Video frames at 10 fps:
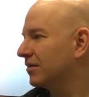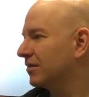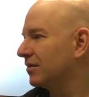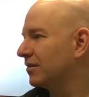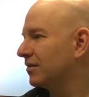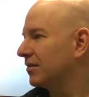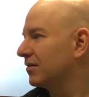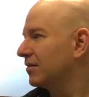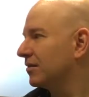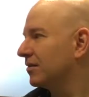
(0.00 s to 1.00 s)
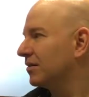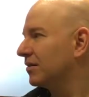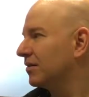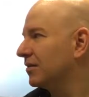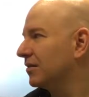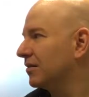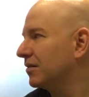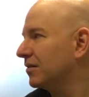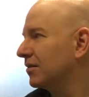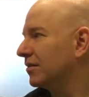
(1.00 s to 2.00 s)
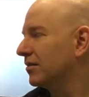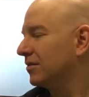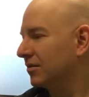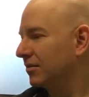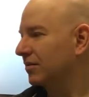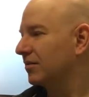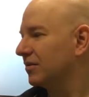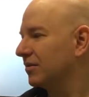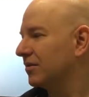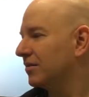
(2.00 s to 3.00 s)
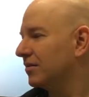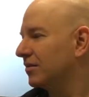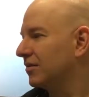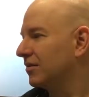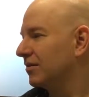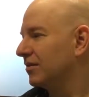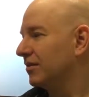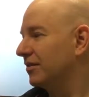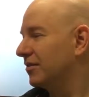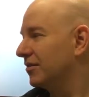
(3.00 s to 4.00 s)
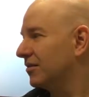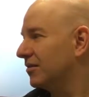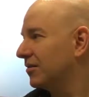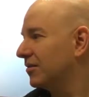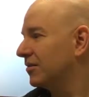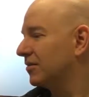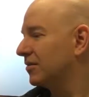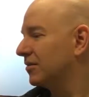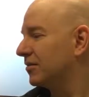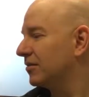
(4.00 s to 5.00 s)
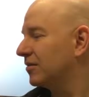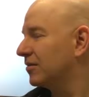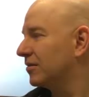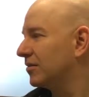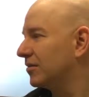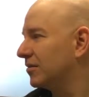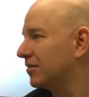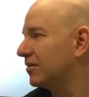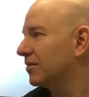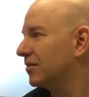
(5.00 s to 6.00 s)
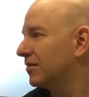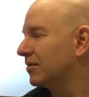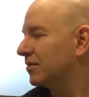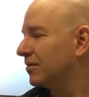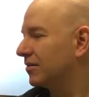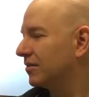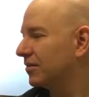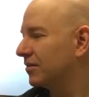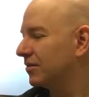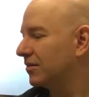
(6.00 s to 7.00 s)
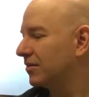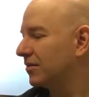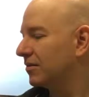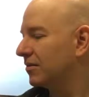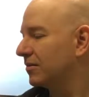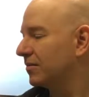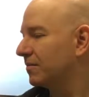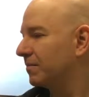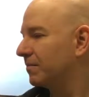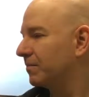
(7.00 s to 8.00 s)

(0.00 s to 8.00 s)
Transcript: [no speech]